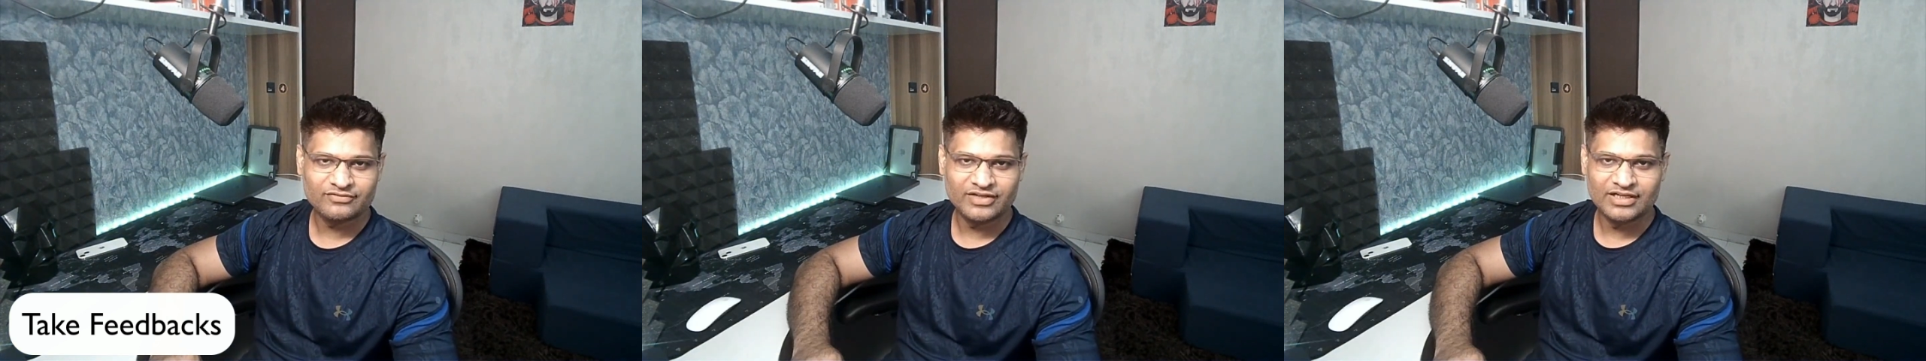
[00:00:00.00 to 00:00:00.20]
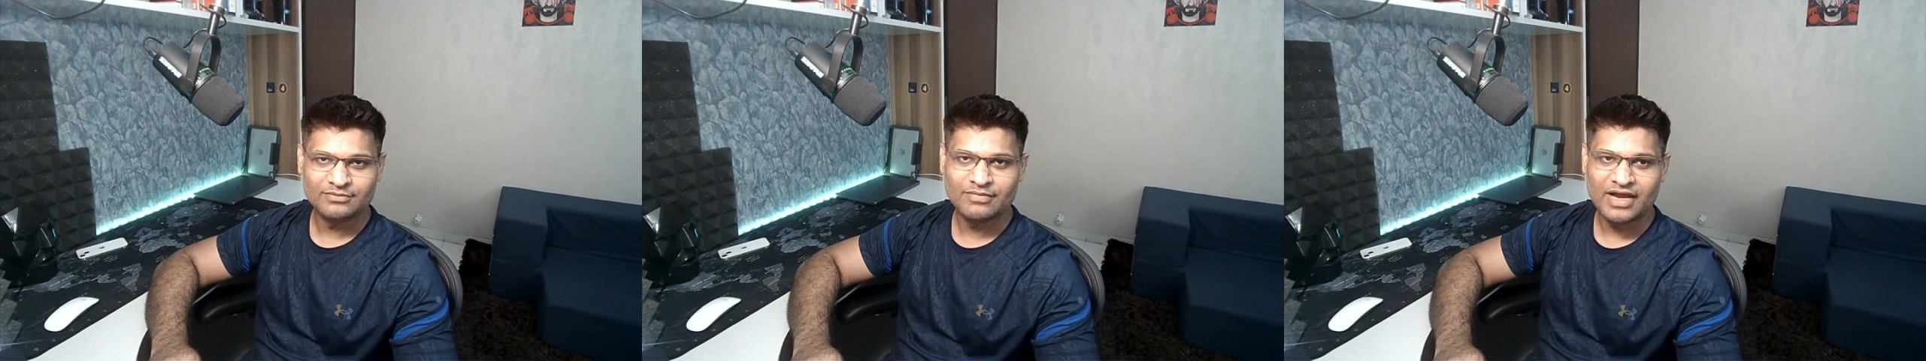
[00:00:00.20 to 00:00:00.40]

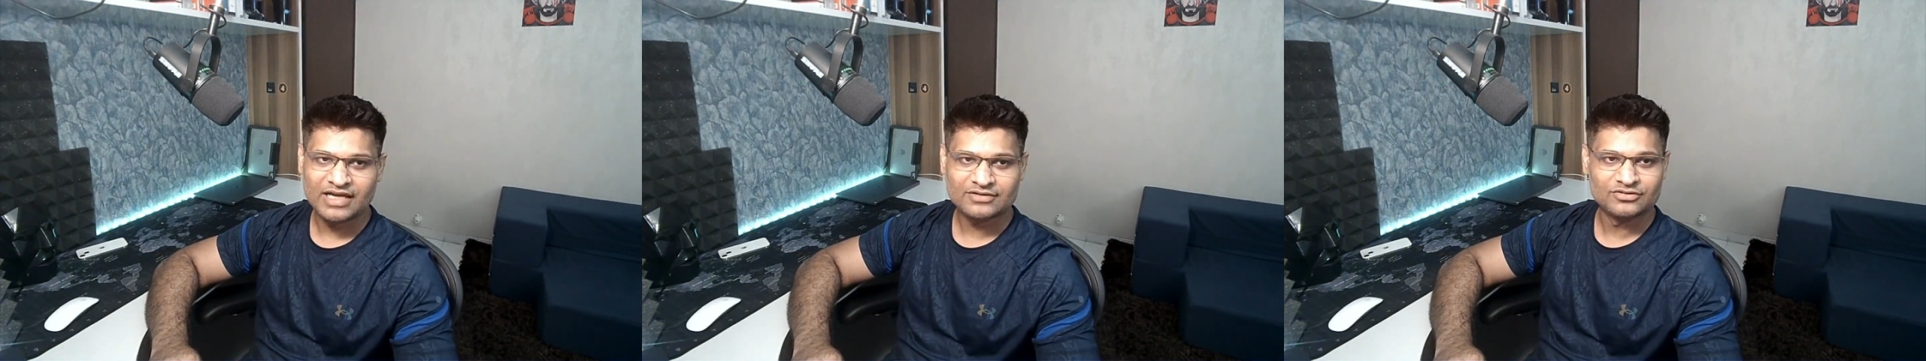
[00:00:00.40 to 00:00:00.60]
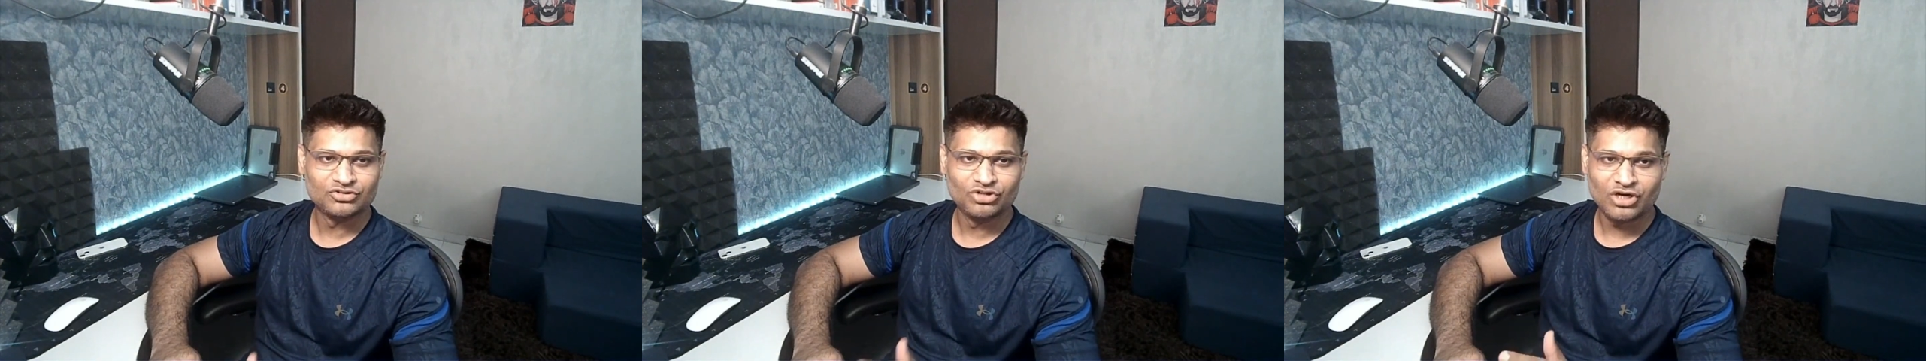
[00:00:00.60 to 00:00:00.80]

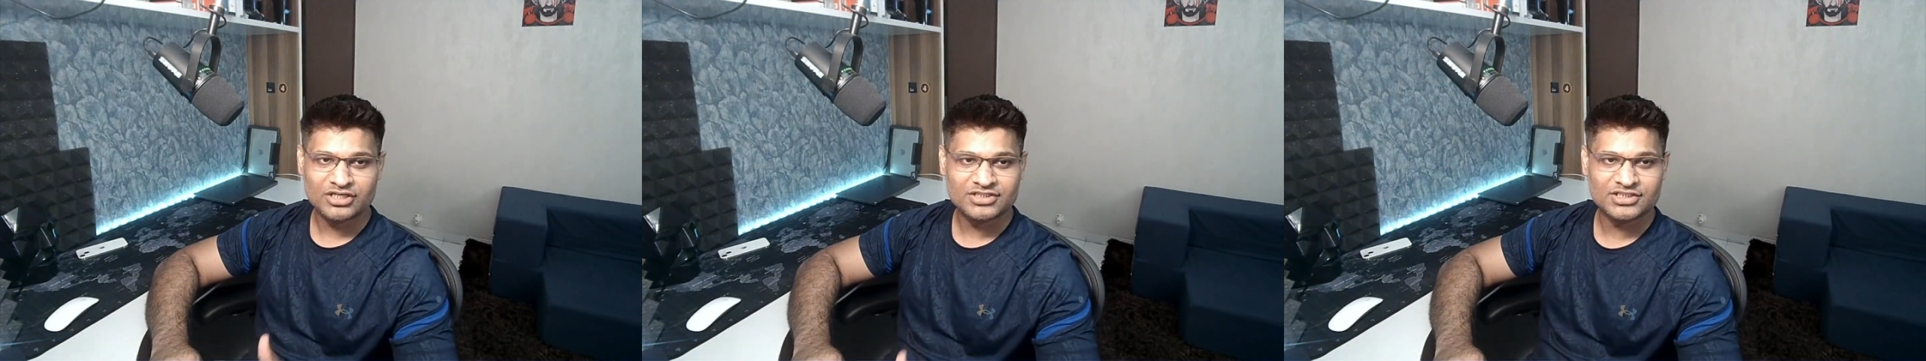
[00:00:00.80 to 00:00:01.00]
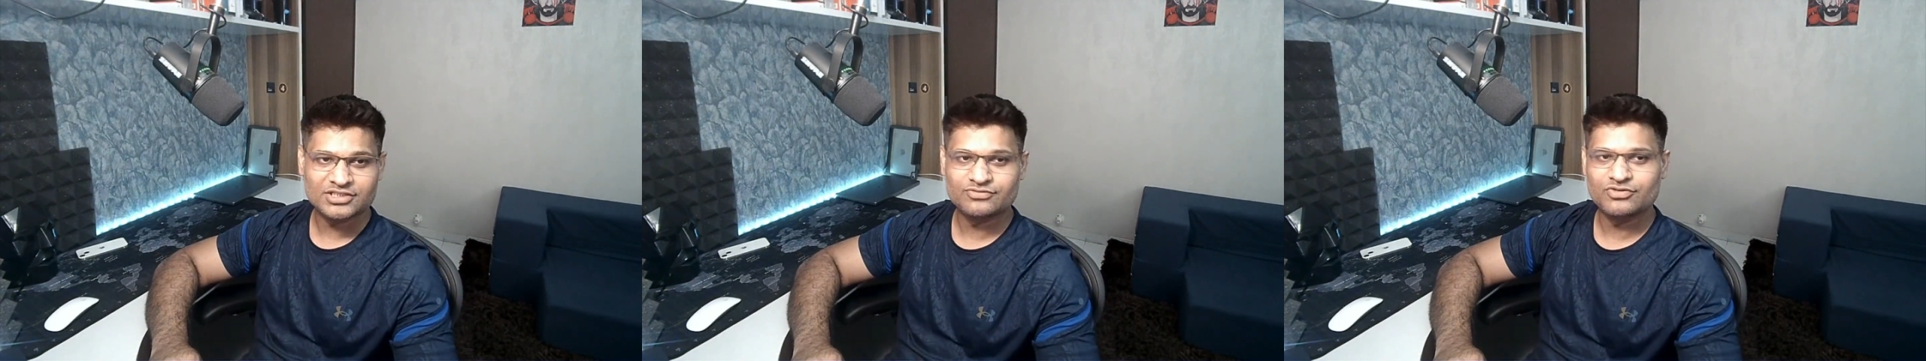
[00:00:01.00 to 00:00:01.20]
feedback
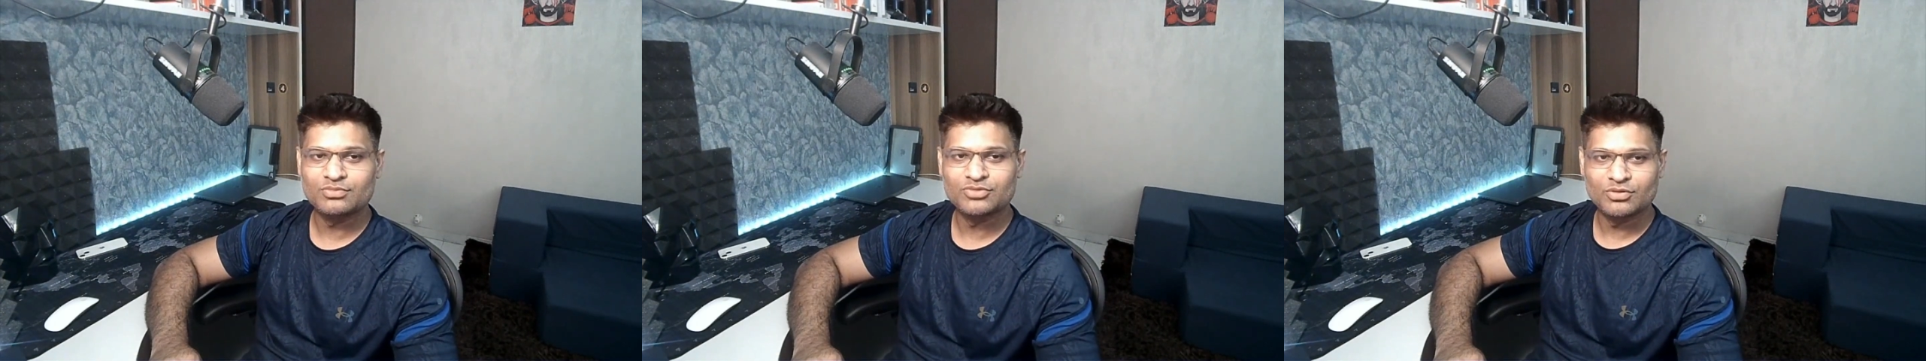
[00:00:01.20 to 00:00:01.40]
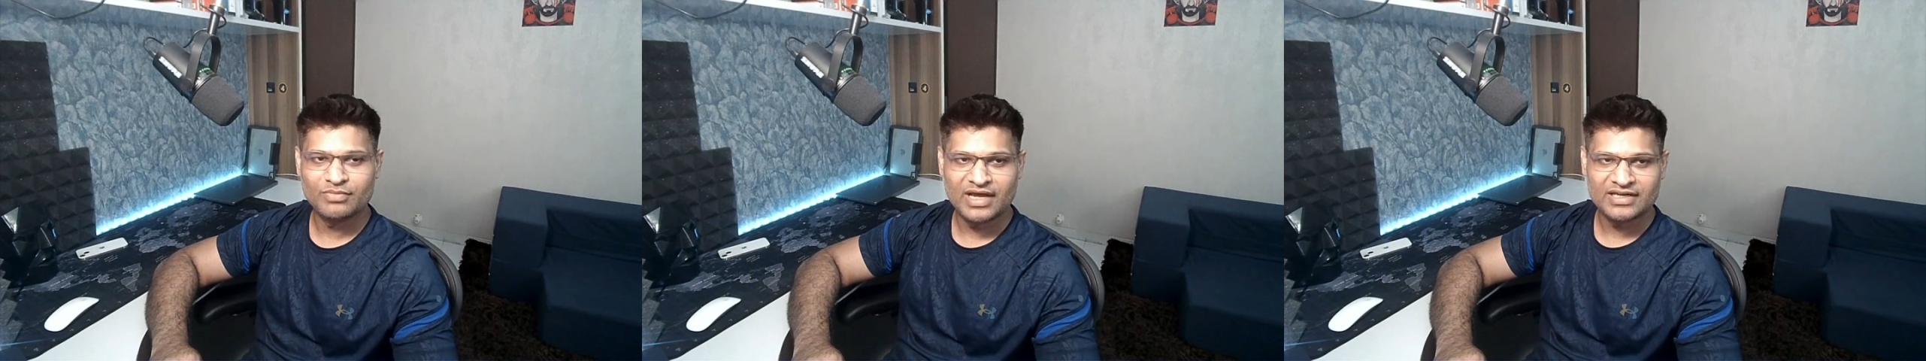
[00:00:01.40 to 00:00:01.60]
not just from
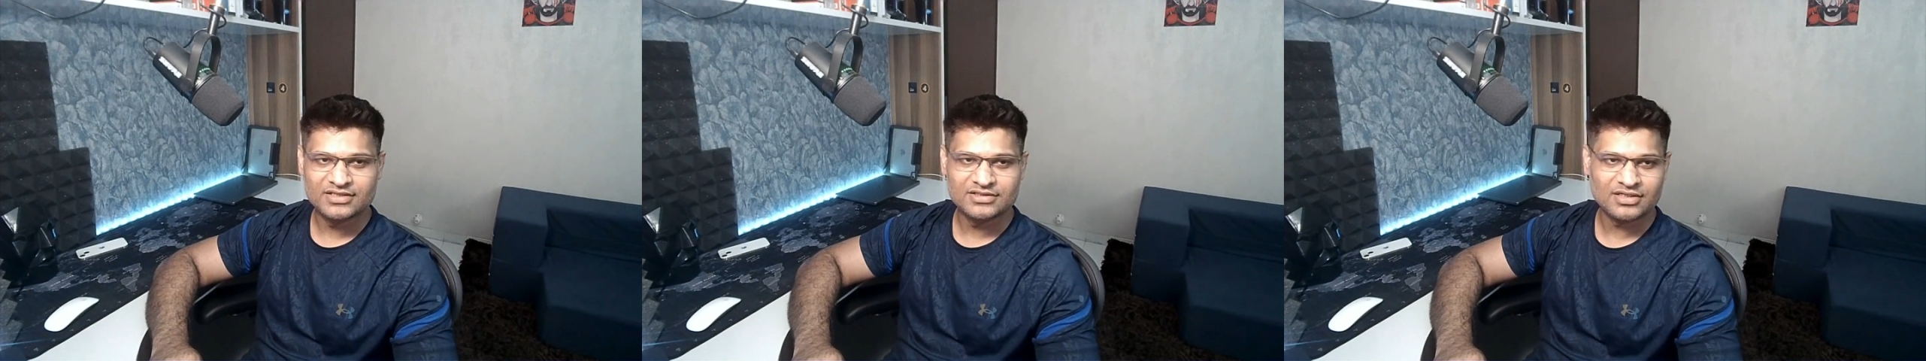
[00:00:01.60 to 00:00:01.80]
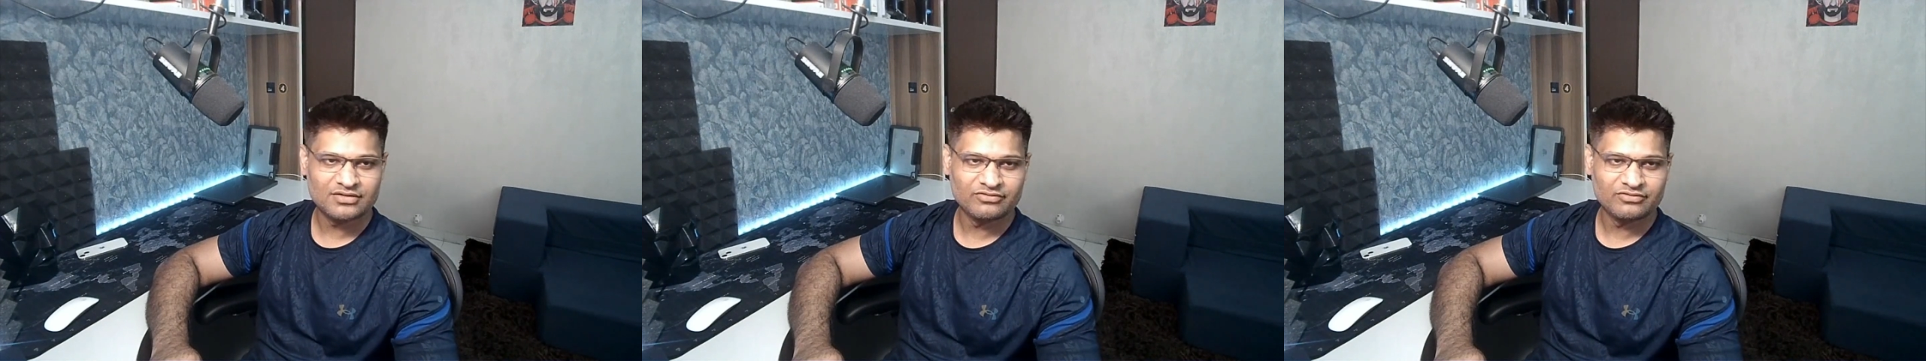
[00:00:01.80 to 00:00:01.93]
your manager